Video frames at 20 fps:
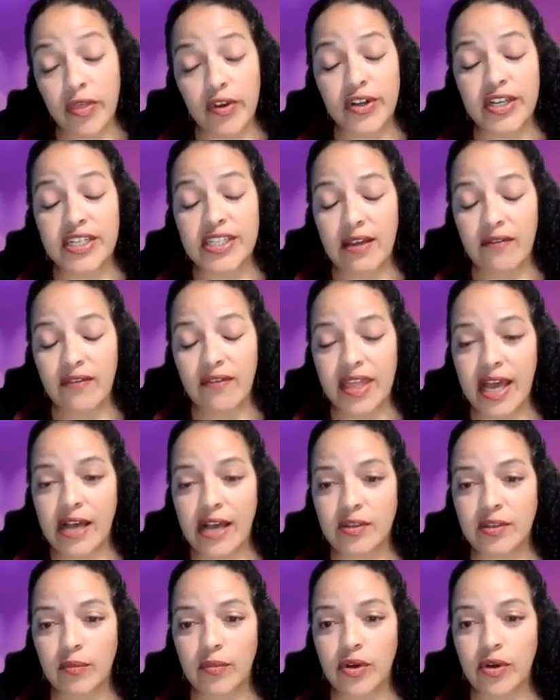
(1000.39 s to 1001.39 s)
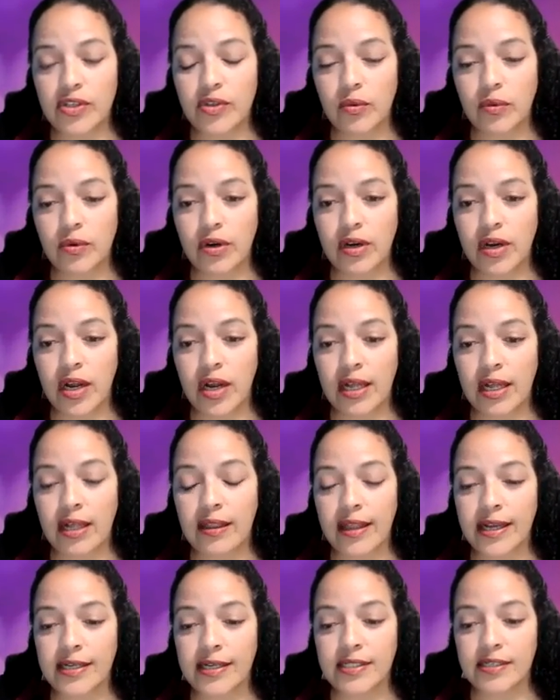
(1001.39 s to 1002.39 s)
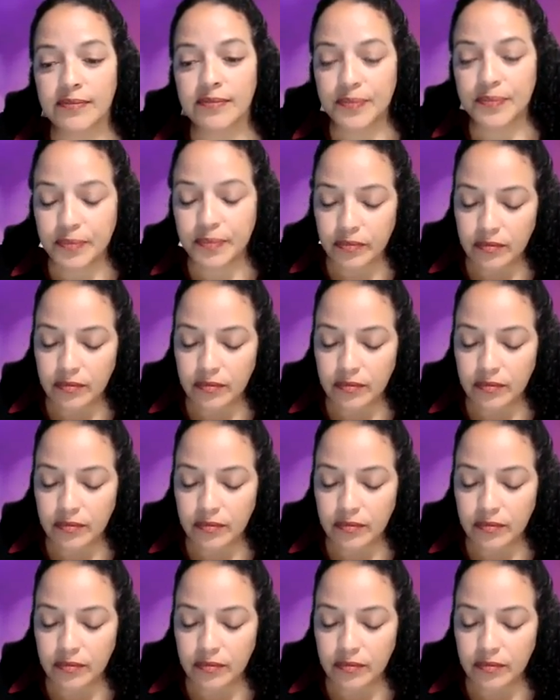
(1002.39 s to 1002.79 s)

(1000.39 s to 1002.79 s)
37,000 books were collected.